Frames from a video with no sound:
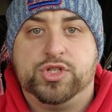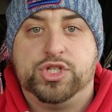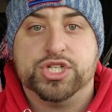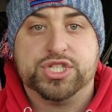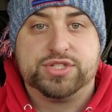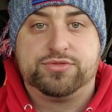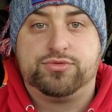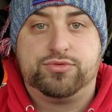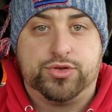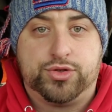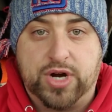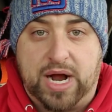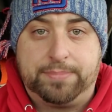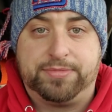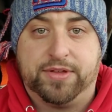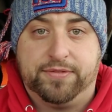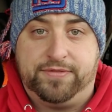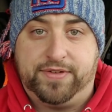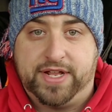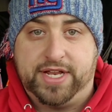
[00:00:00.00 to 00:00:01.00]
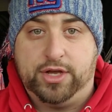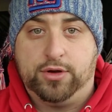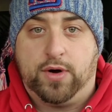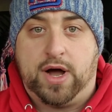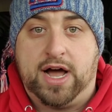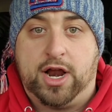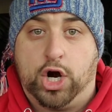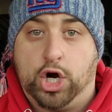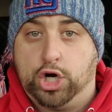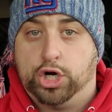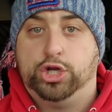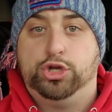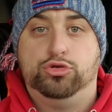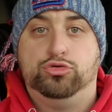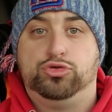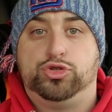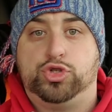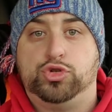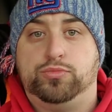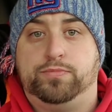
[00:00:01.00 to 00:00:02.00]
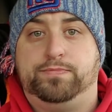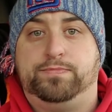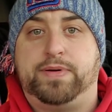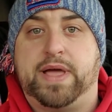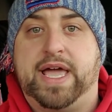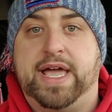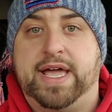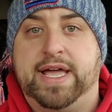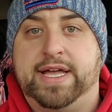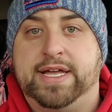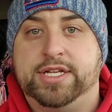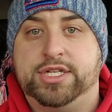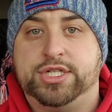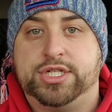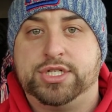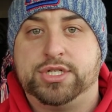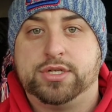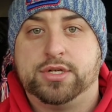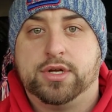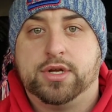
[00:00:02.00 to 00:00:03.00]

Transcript: just dropped a video on her YouTube page